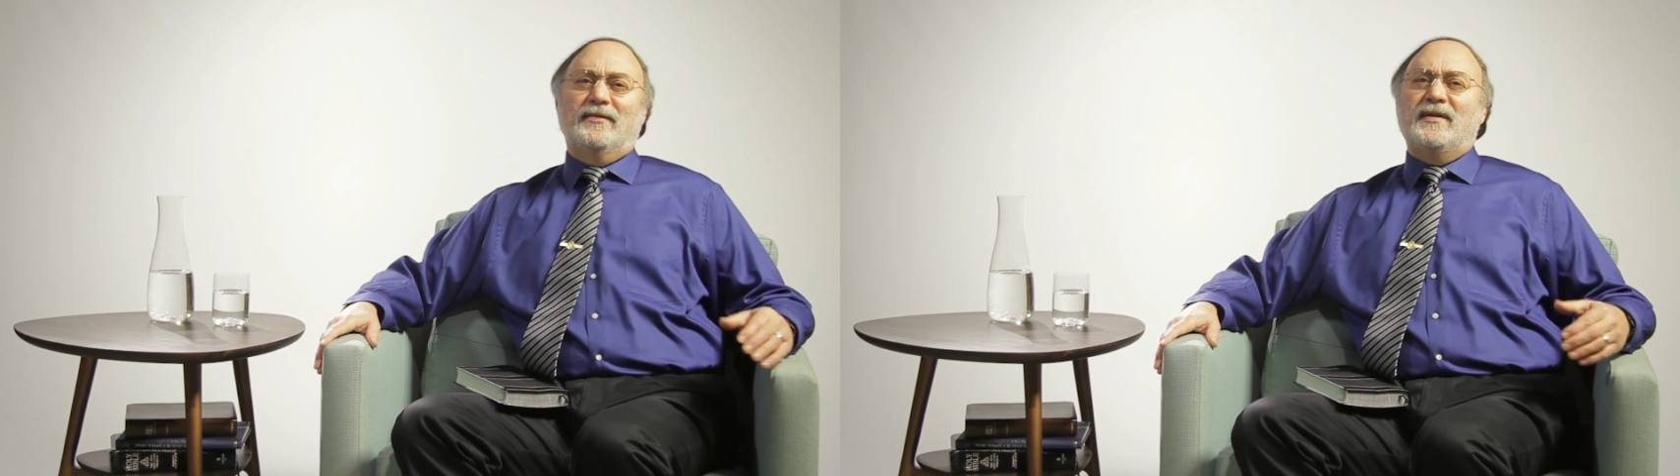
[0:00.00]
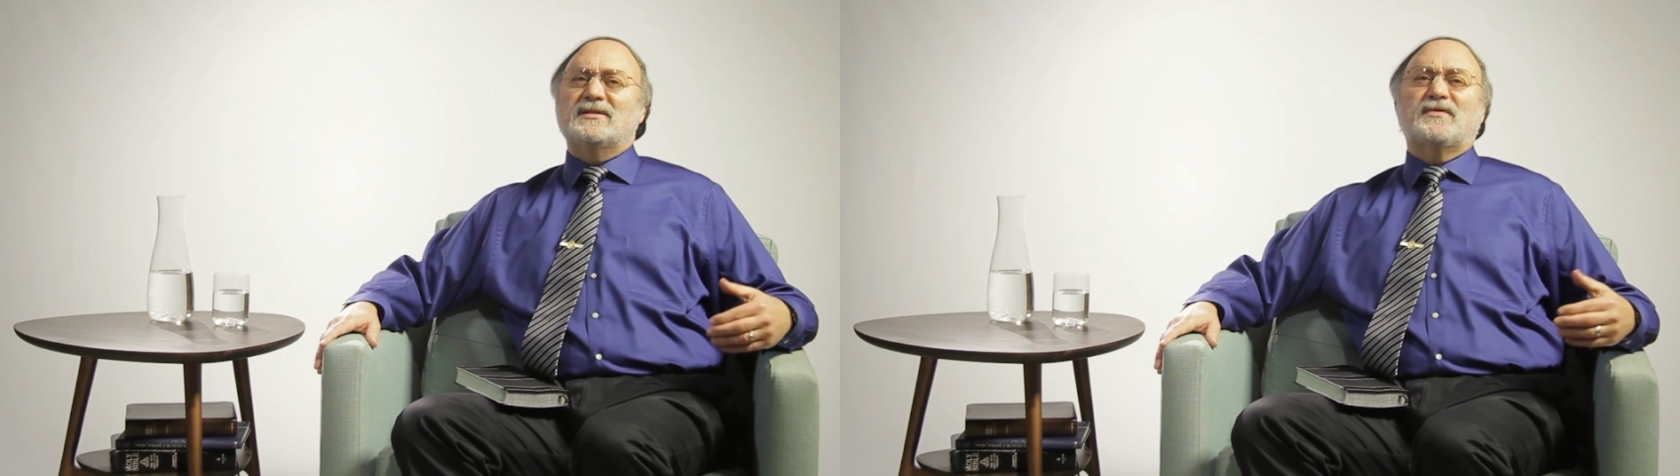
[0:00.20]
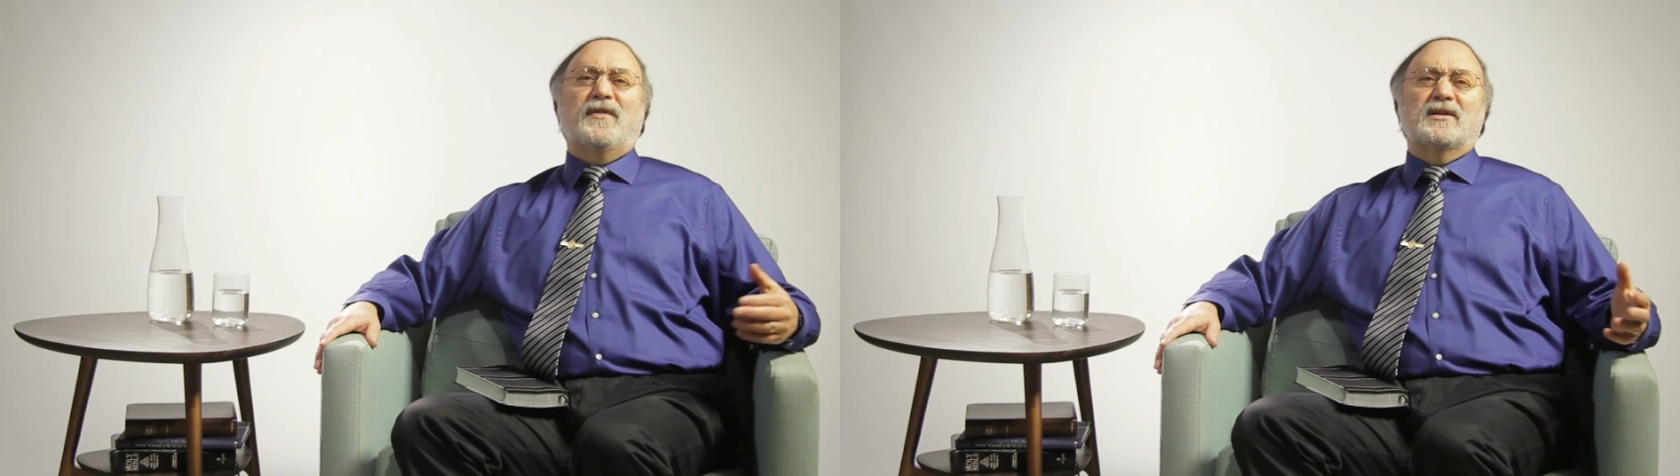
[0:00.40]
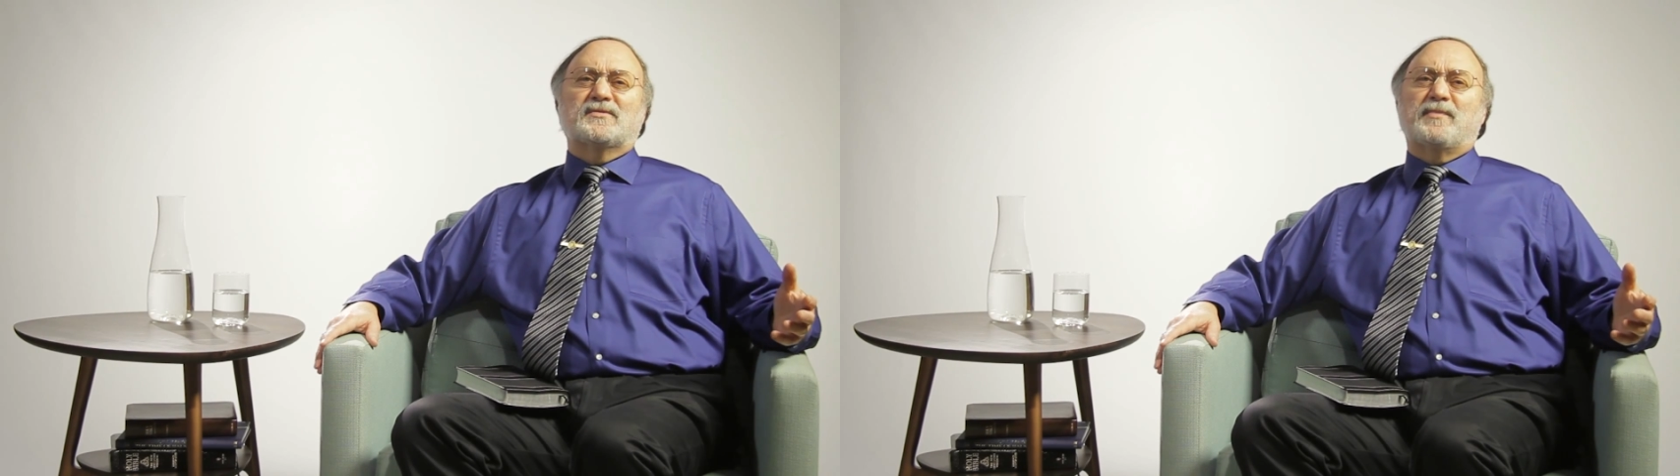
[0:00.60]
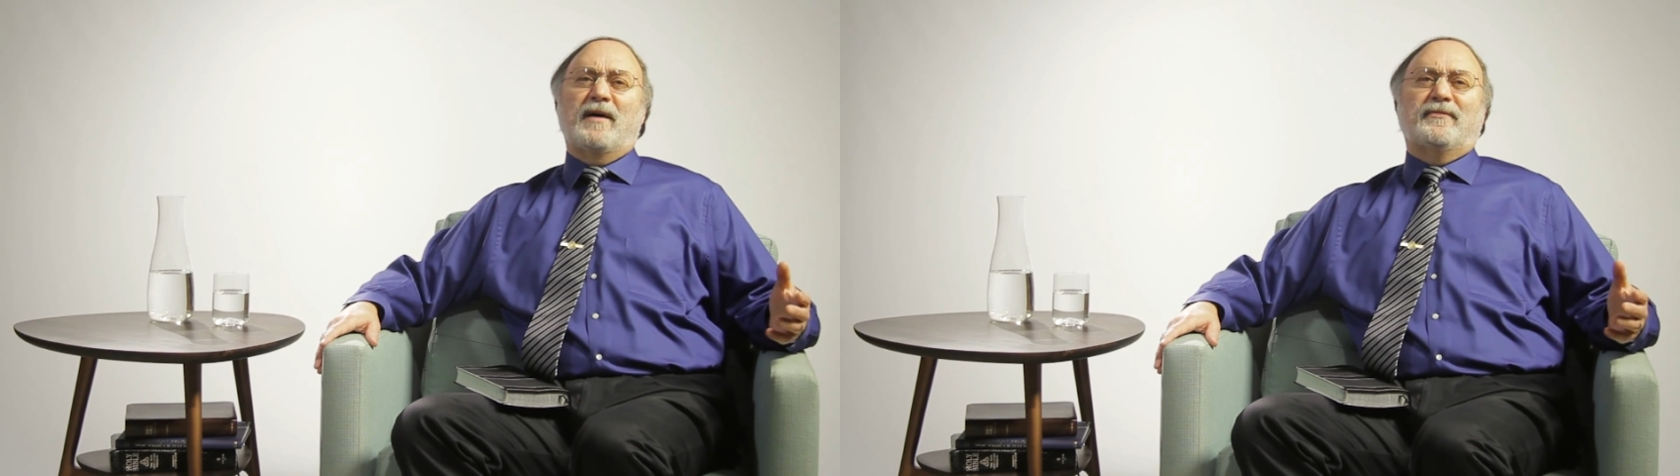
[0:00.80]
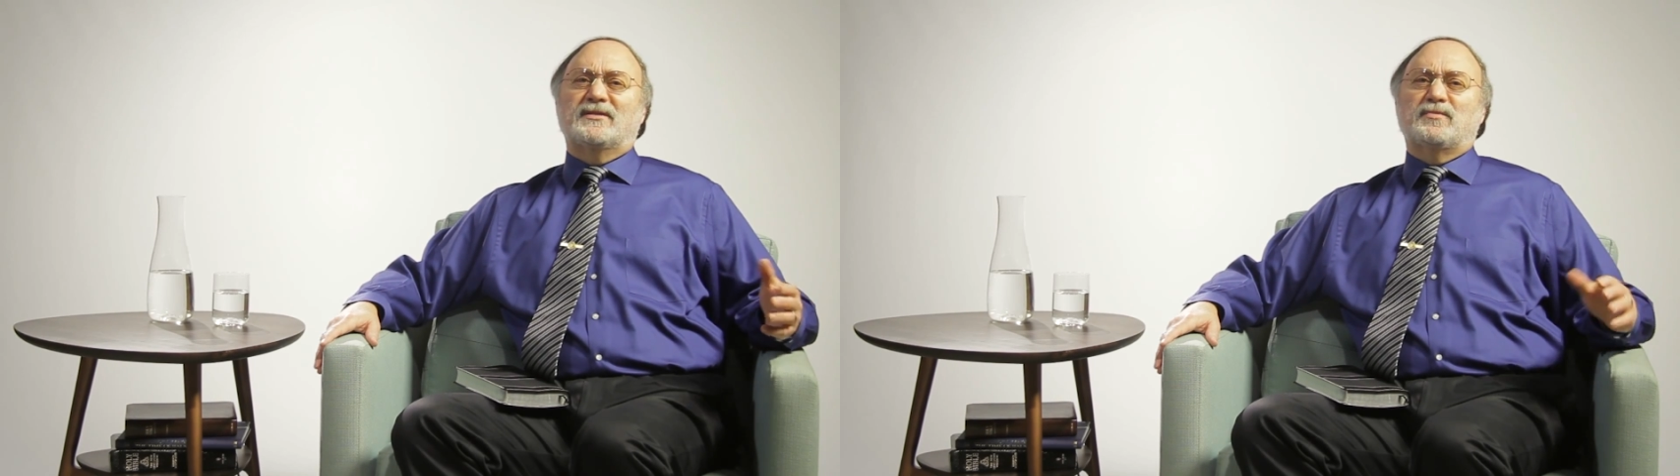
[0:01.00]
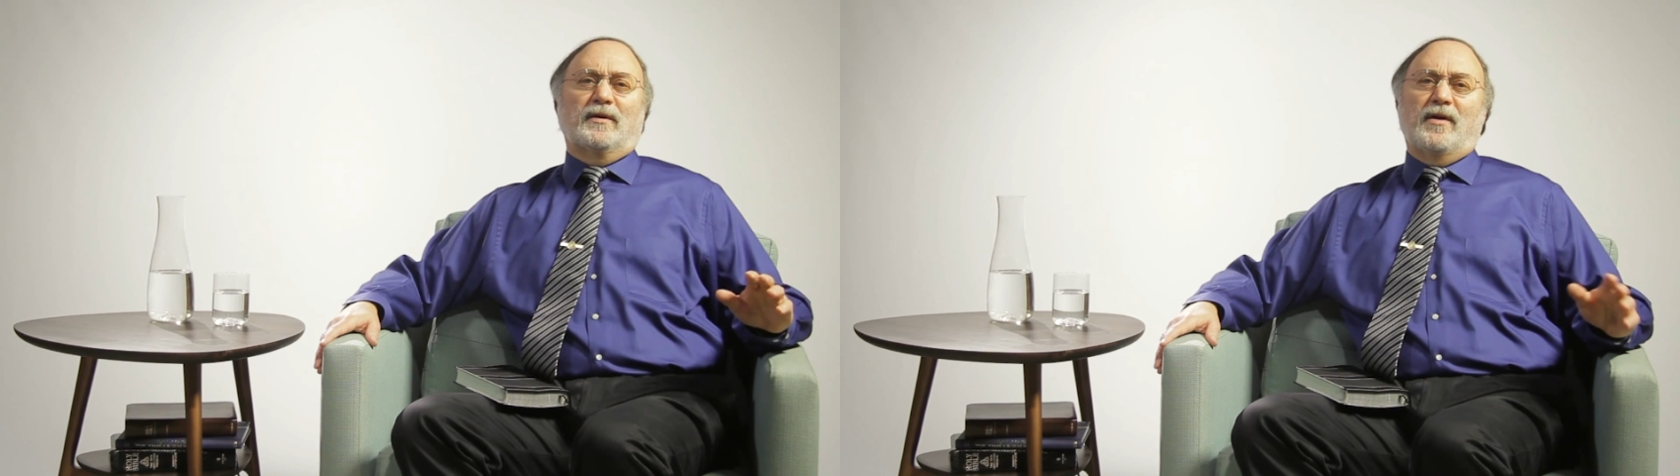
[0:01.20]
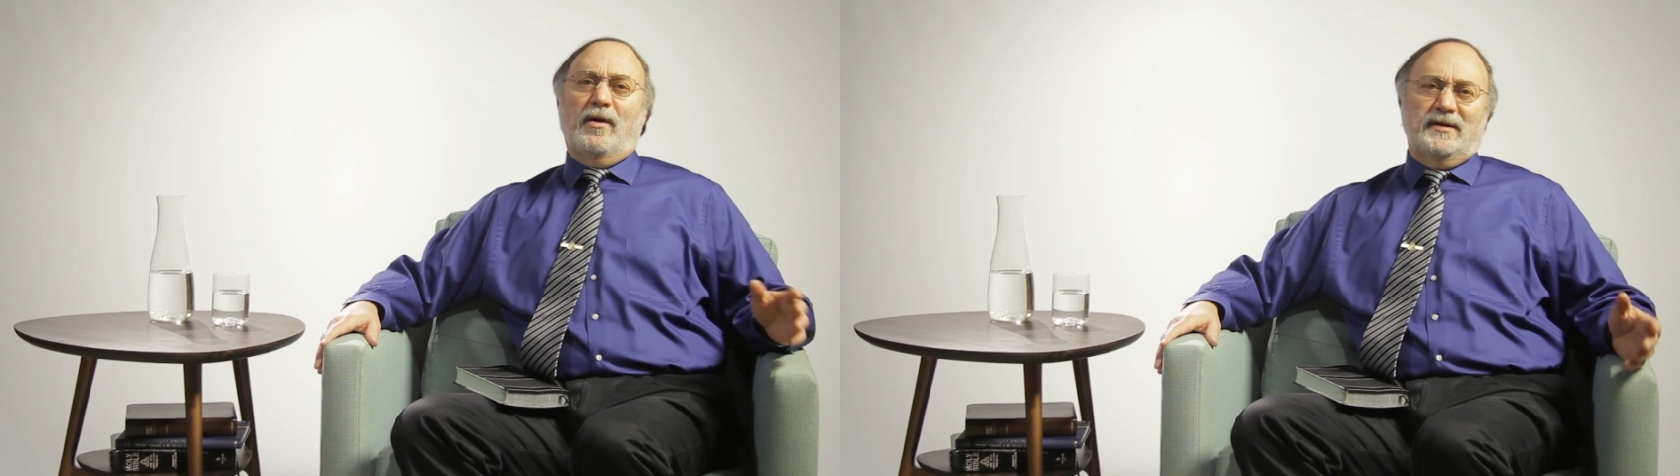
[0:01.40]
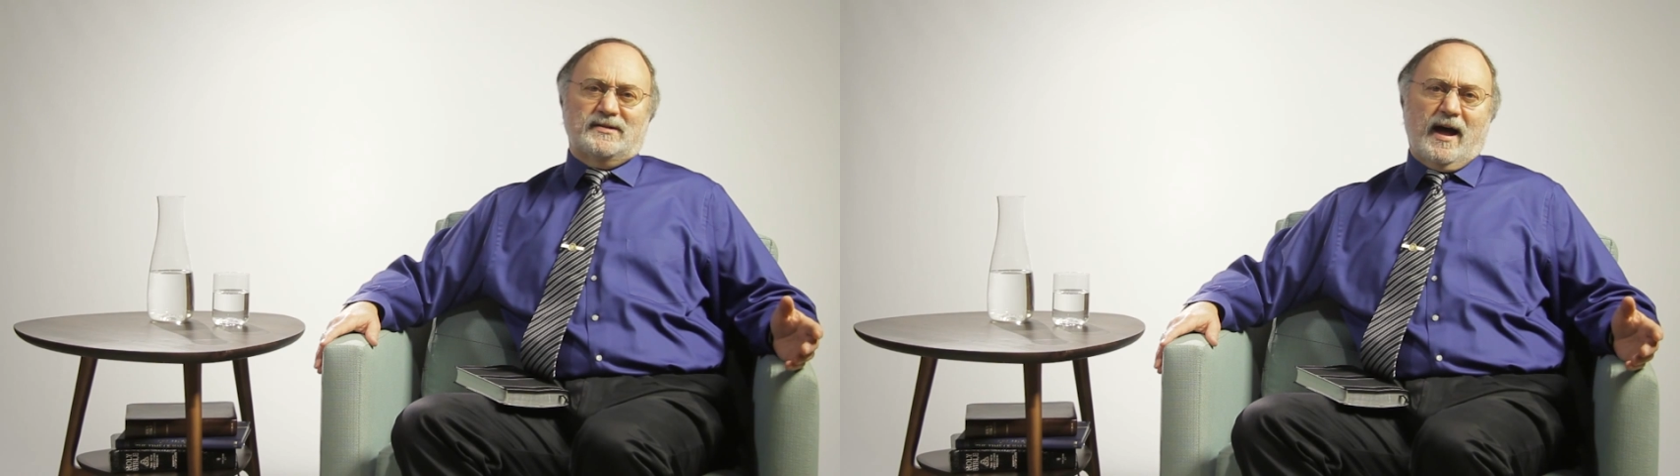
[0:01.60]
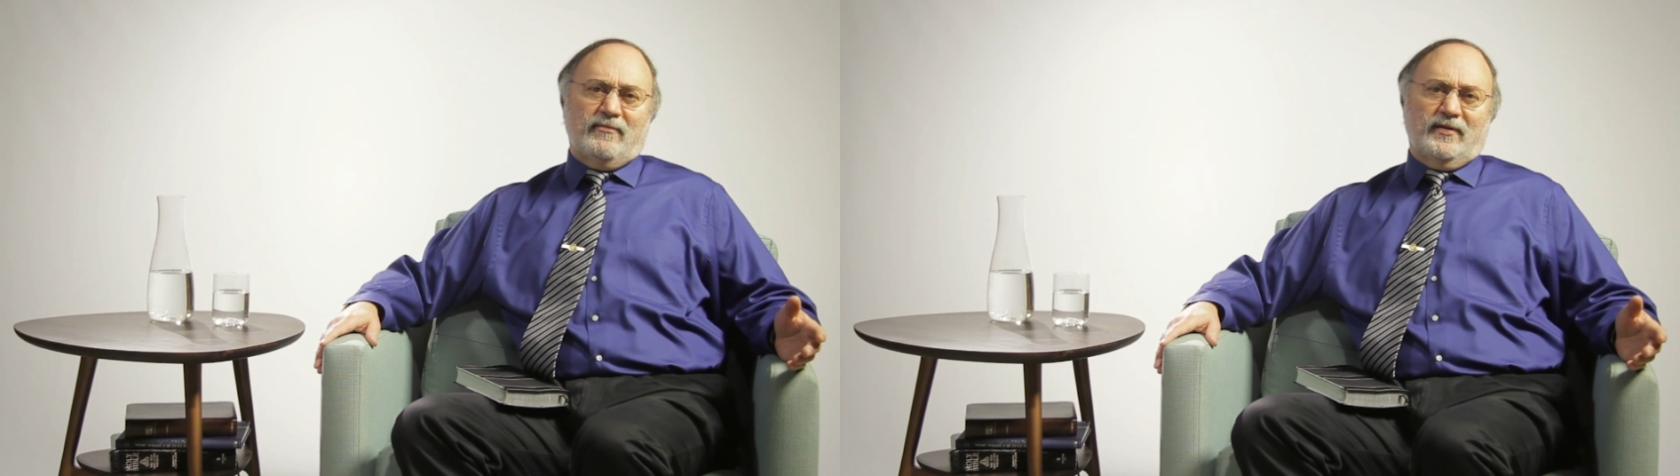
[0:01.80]
these false prophets weren't always
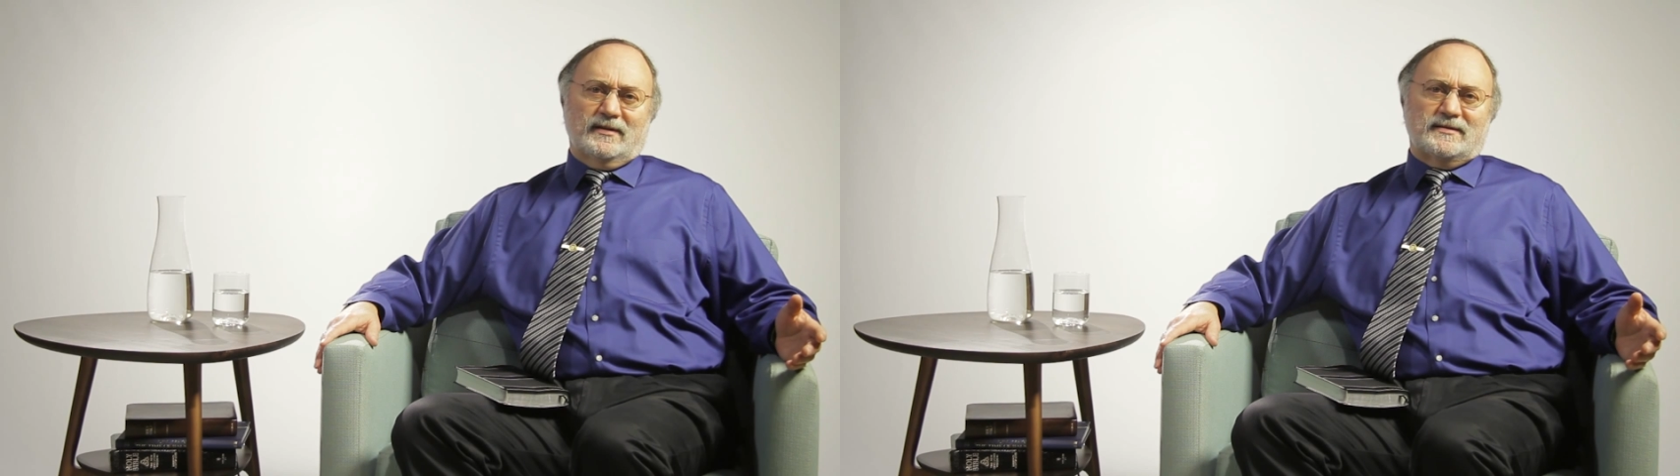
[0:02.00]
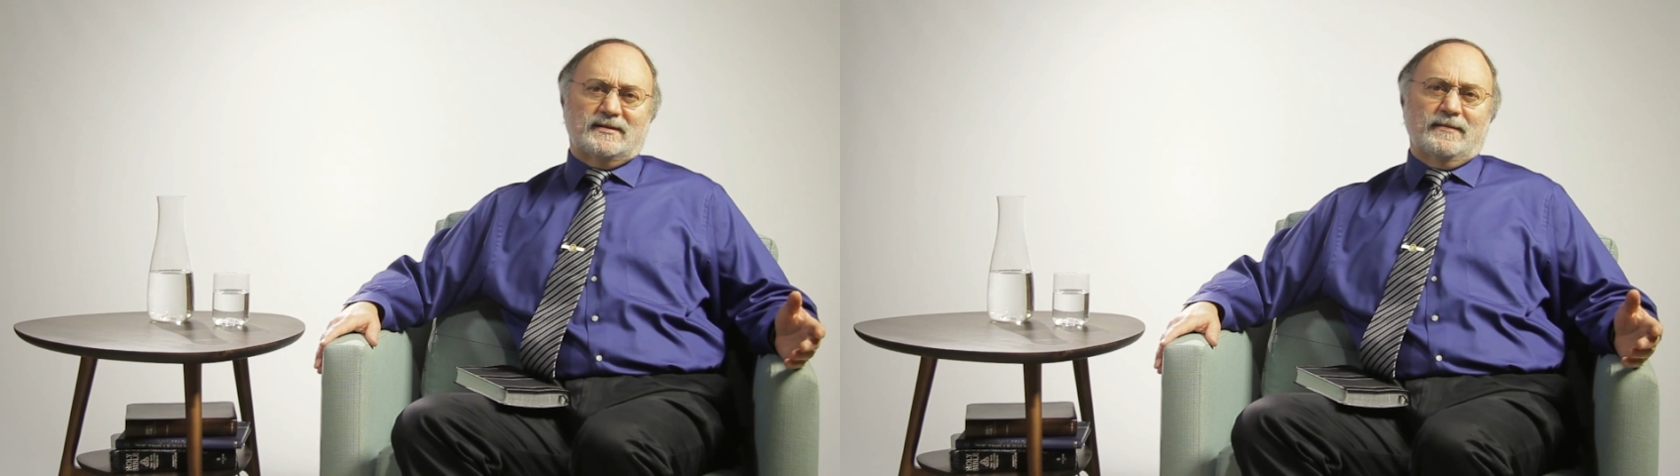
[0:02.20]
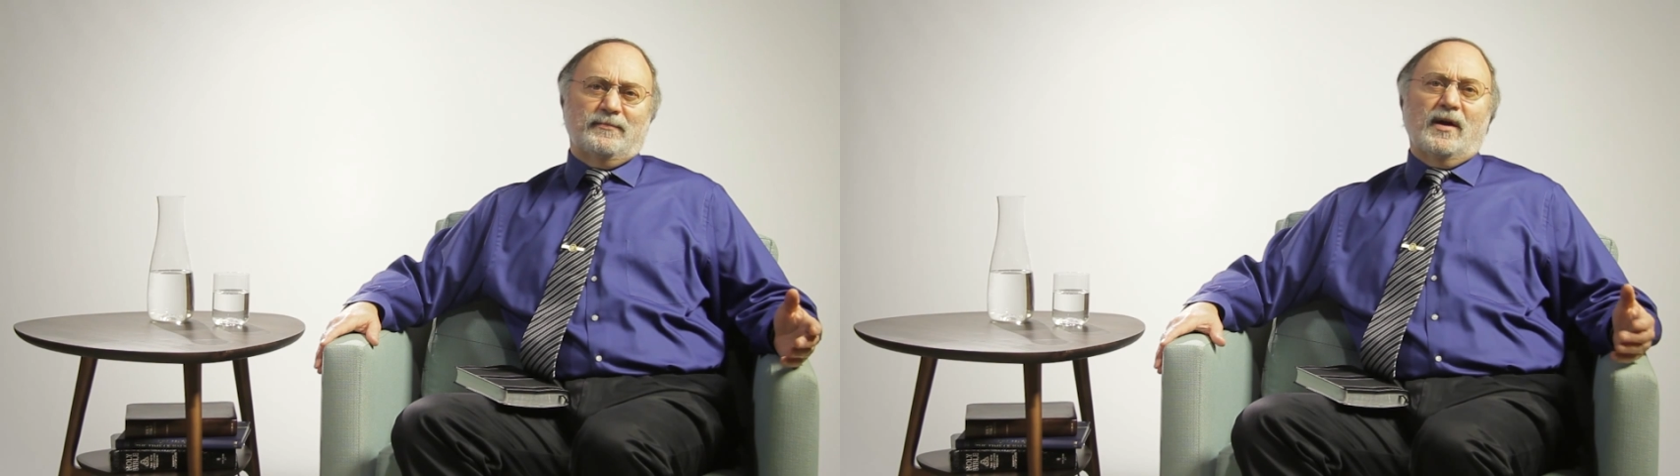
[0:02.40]
obvious.